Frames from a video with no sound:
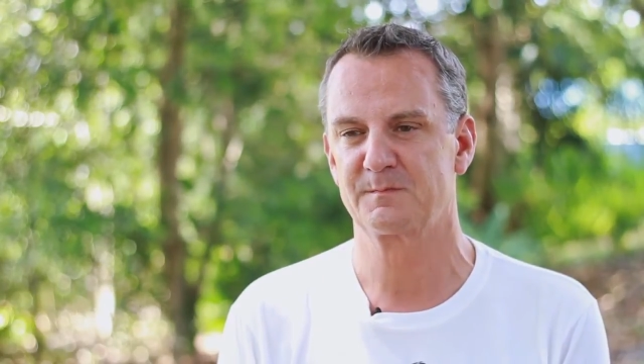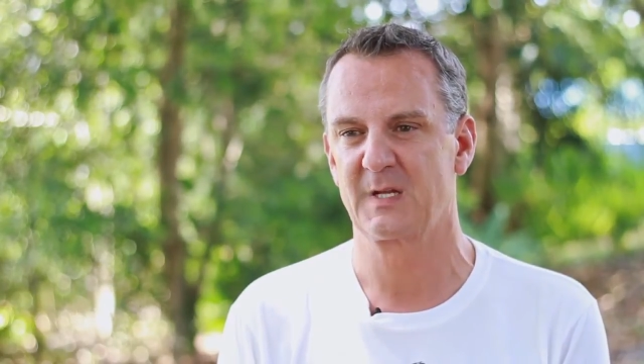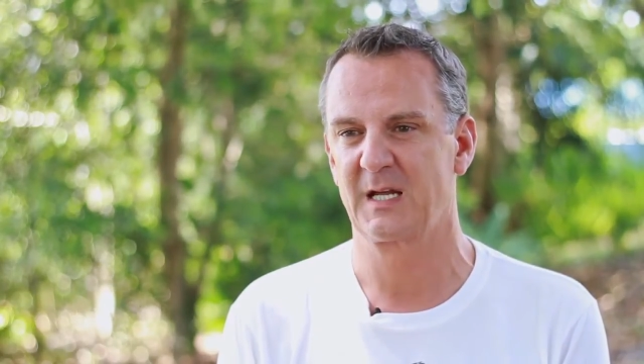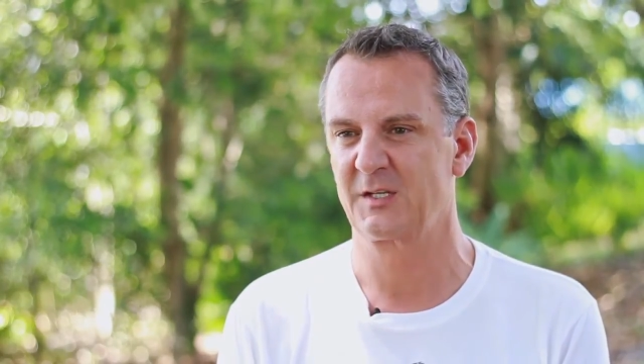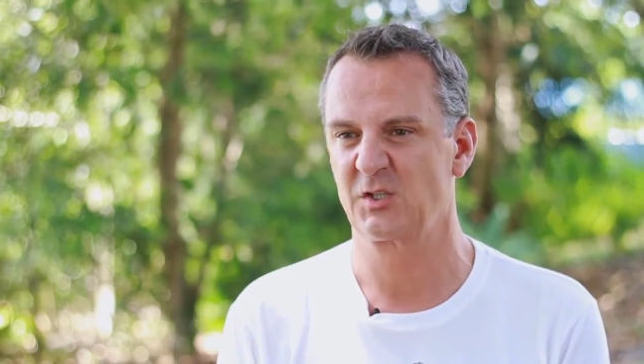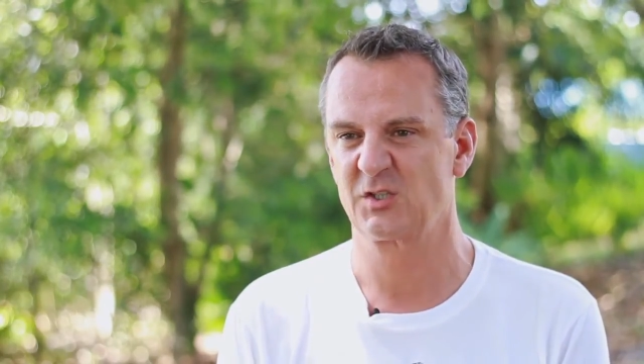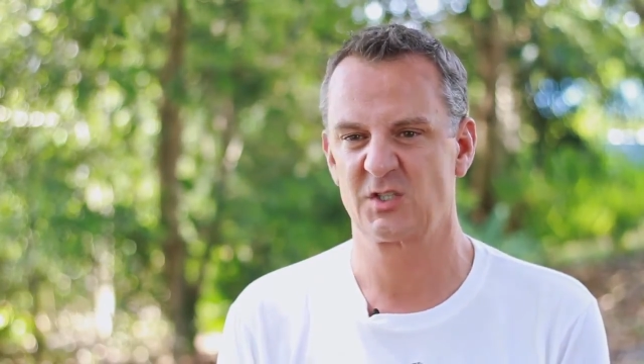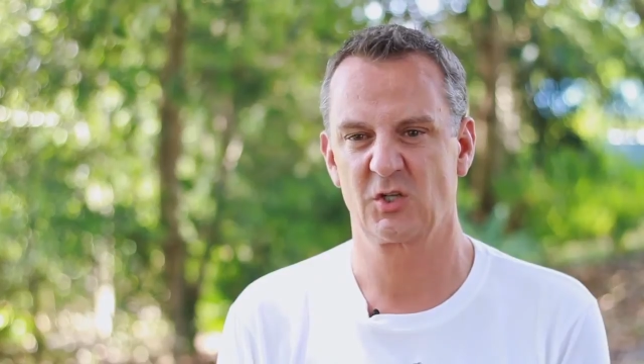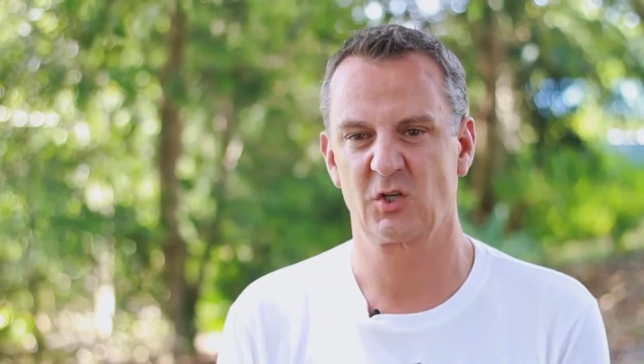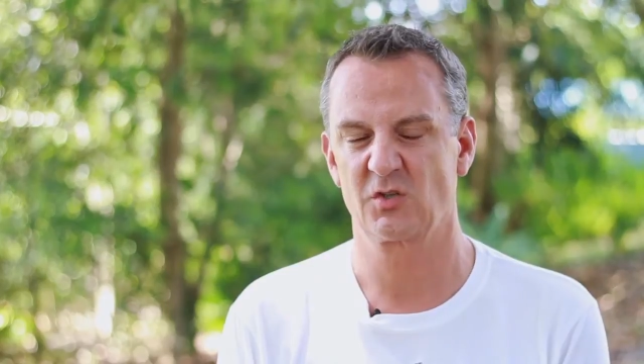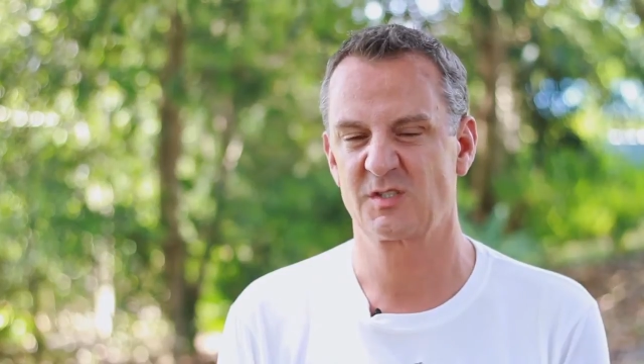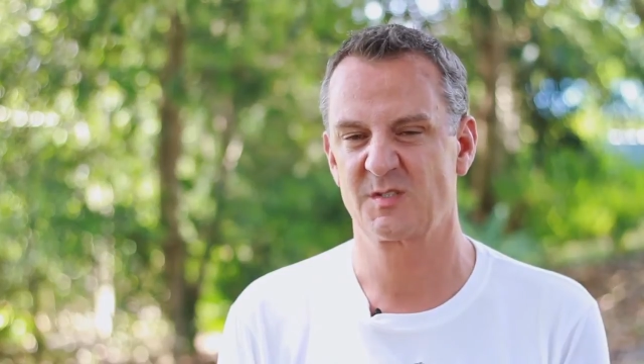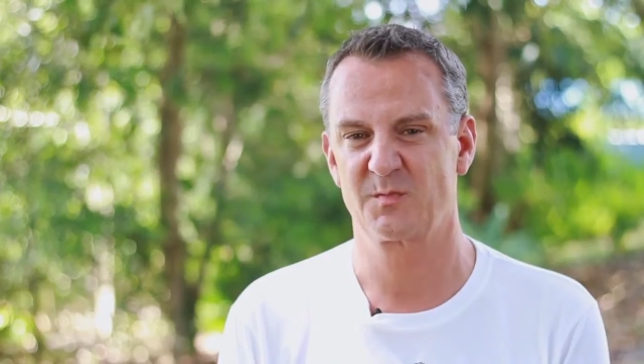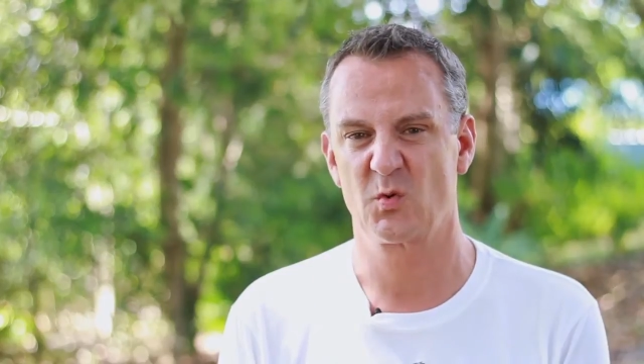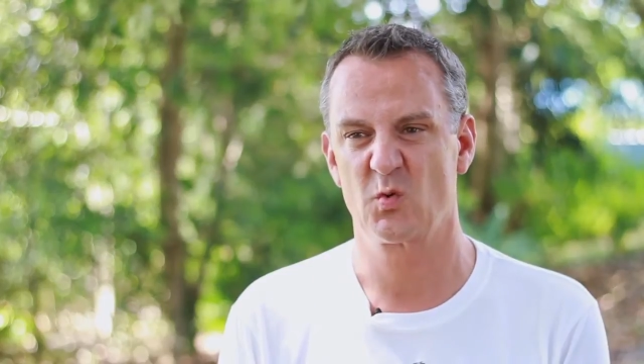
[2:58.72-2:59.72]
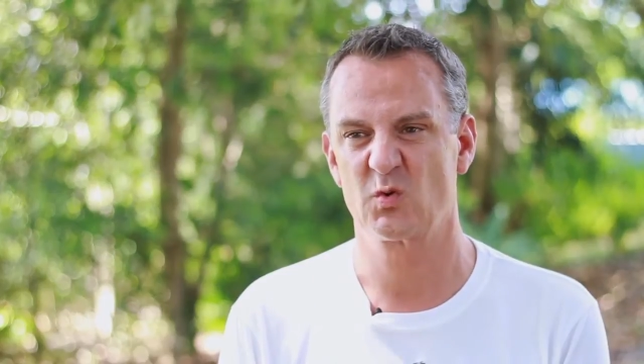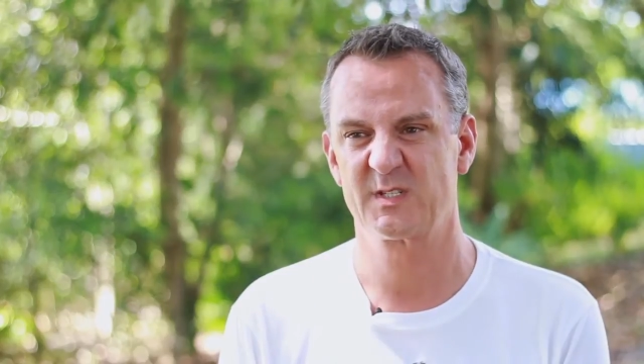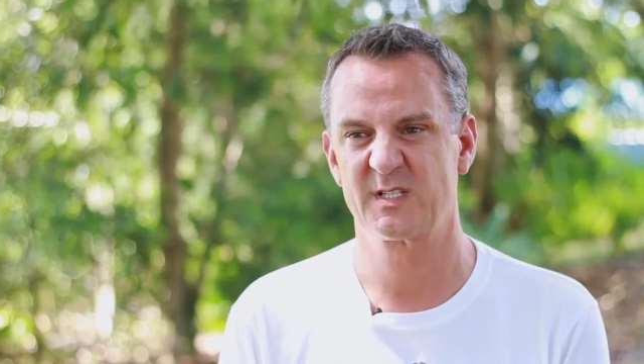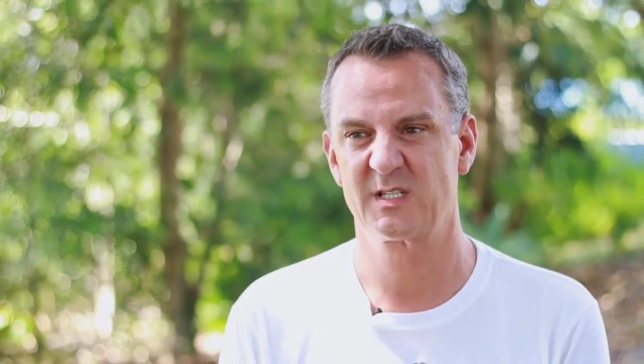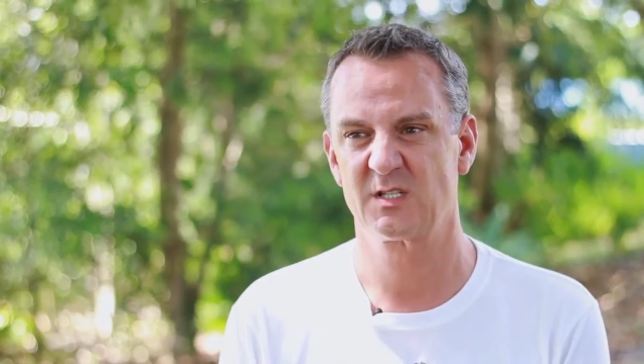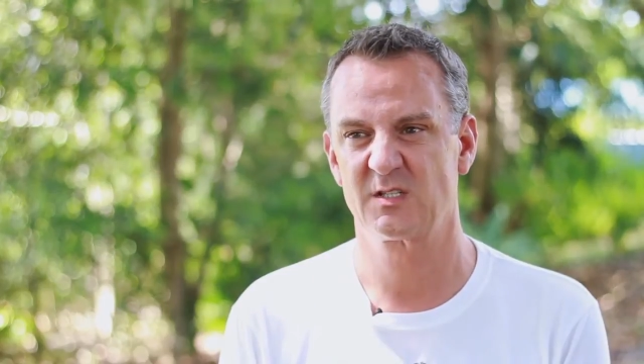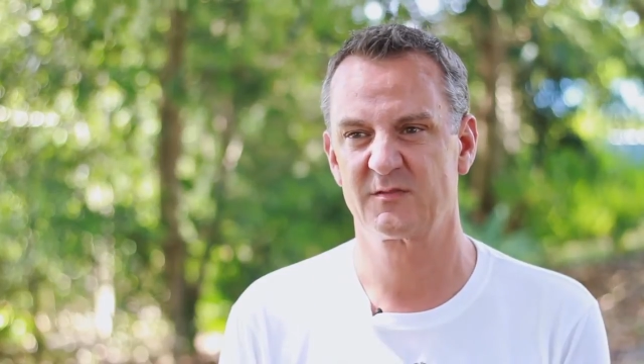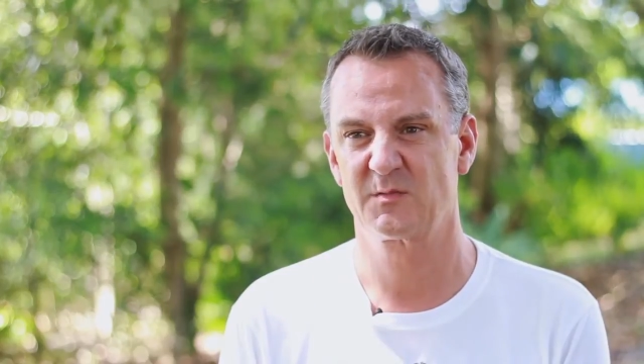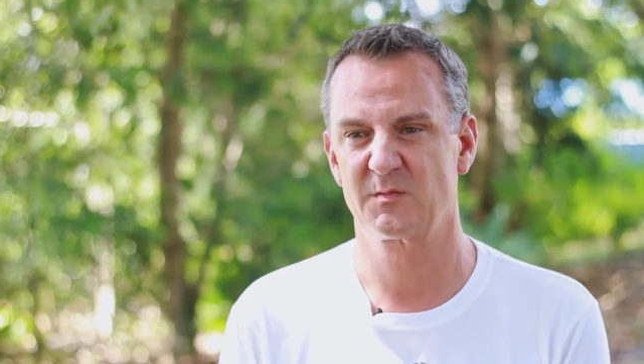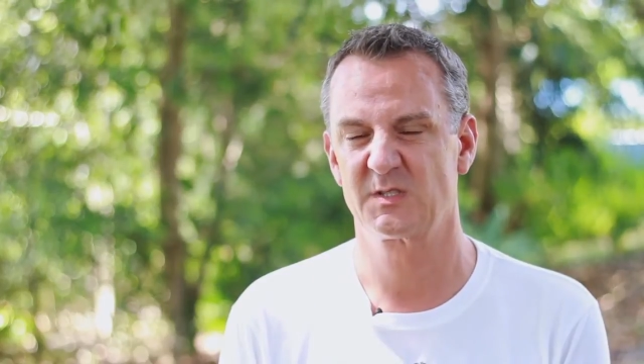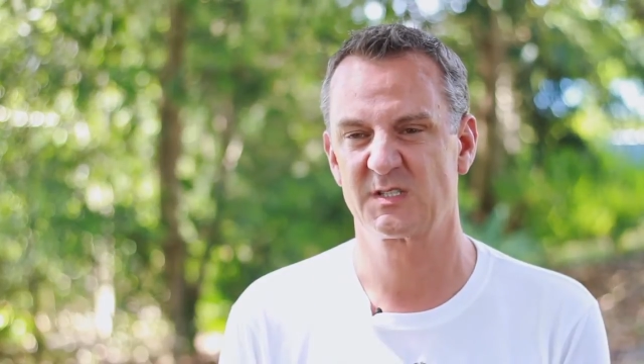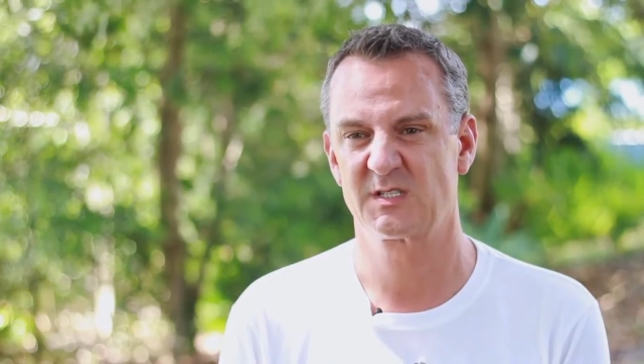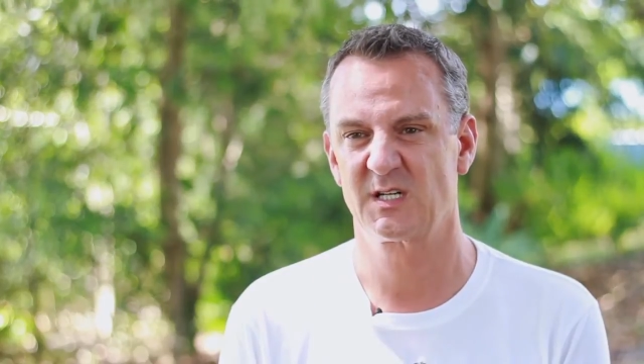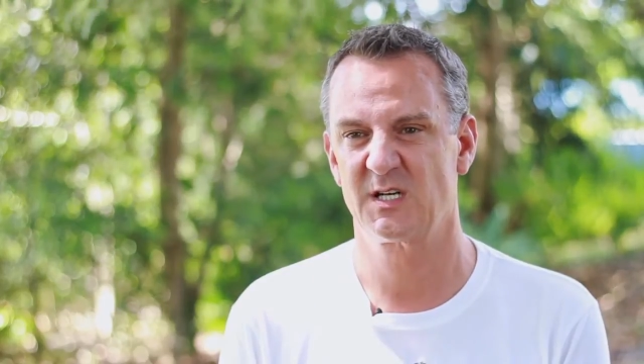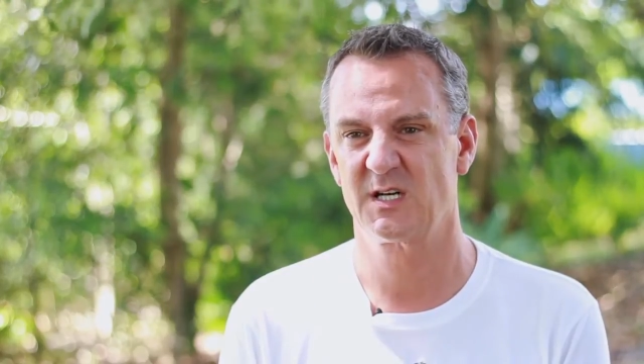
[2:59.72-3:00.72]
And there's a lot of support here from the
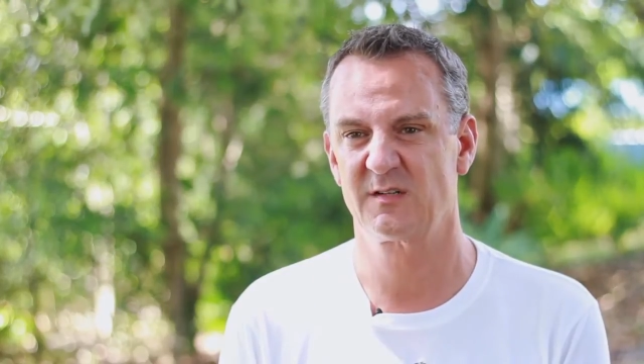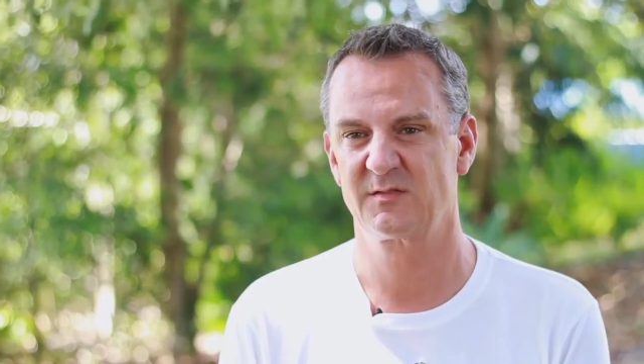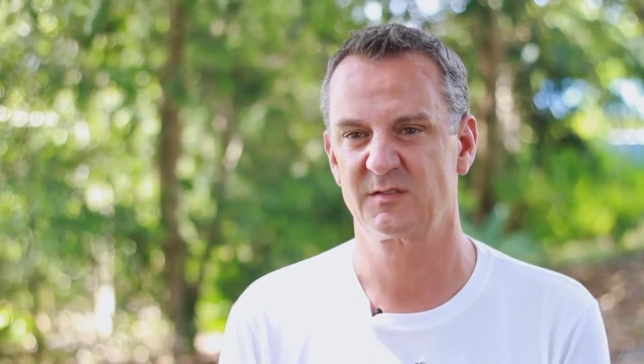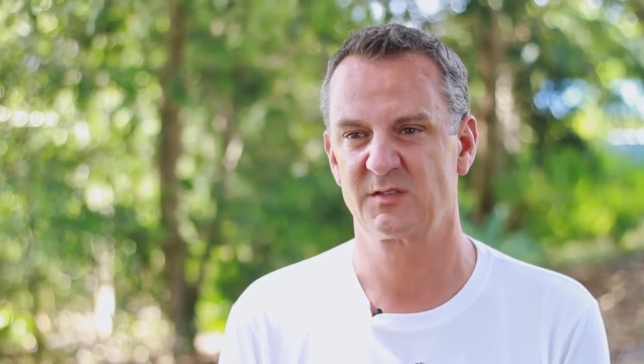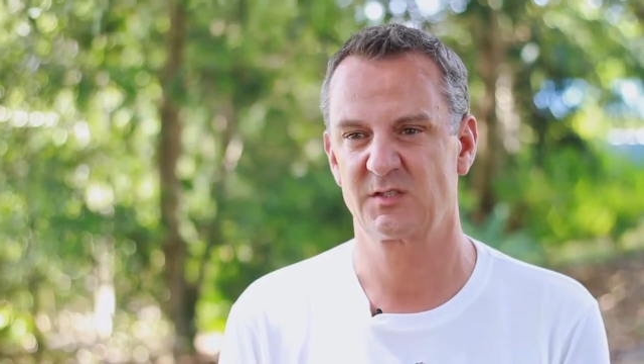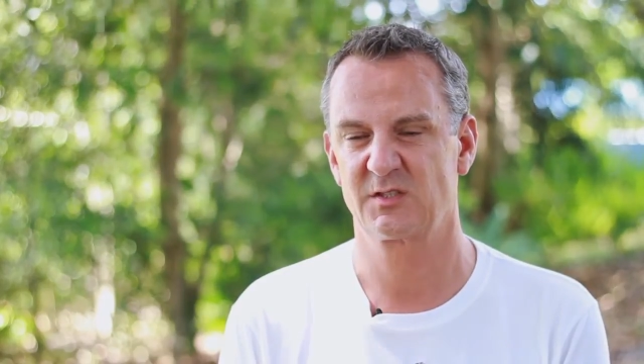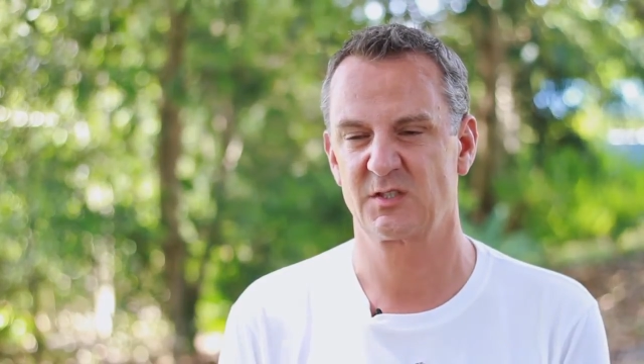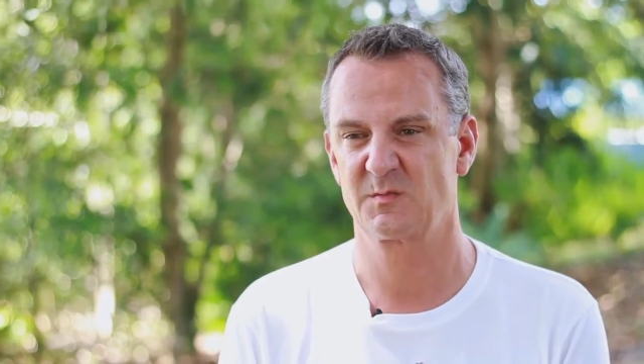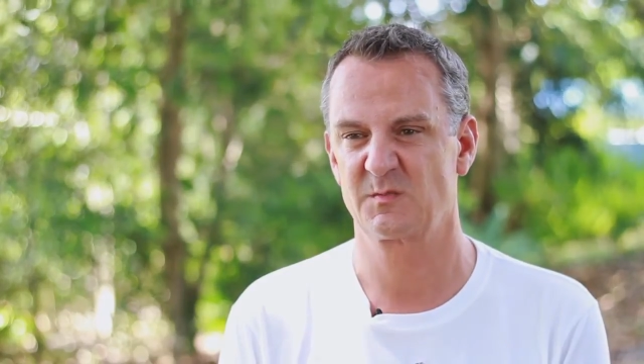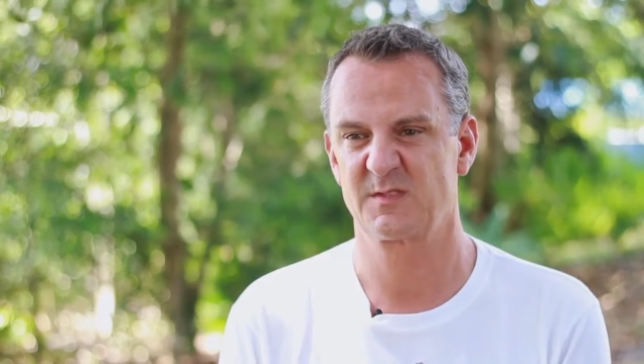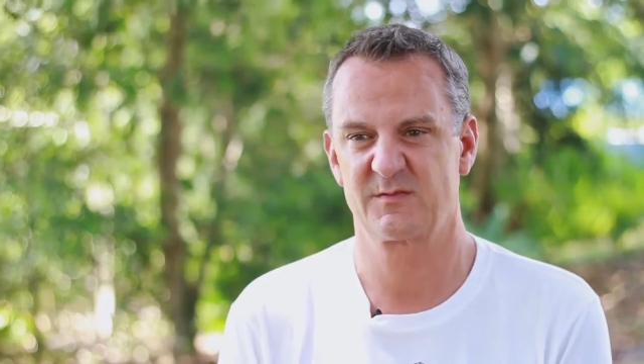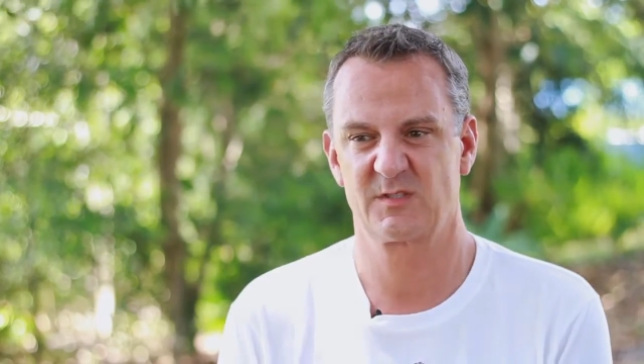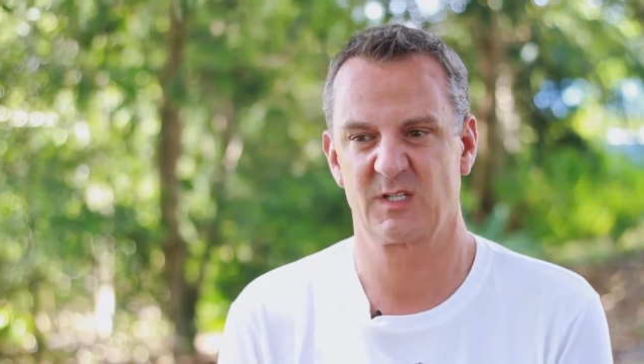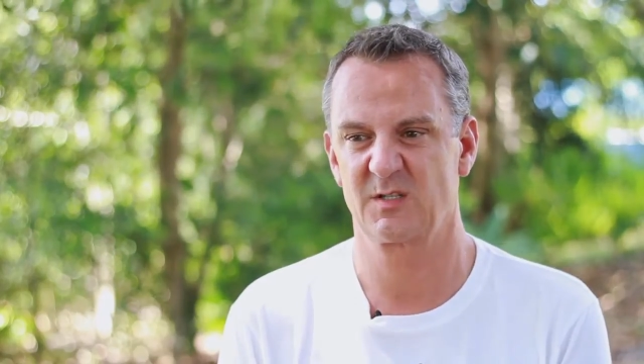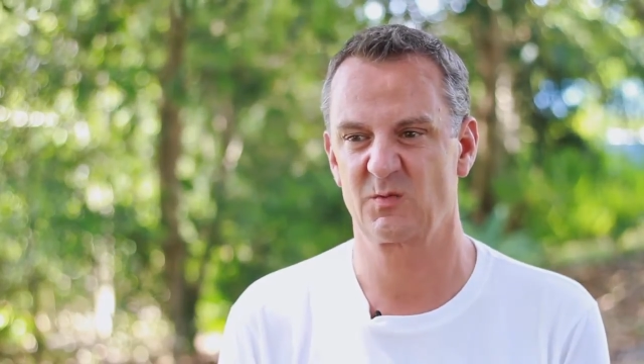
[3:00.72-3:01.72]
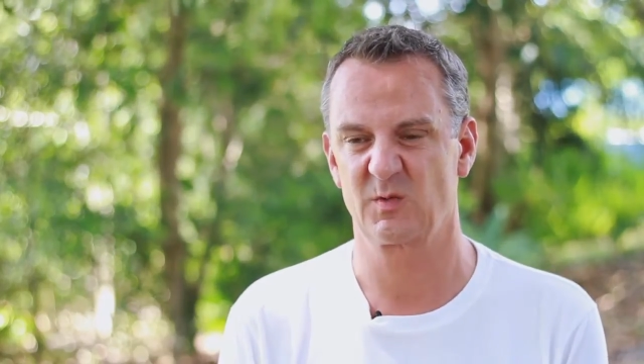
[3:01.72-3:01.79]
staff in terms of, like,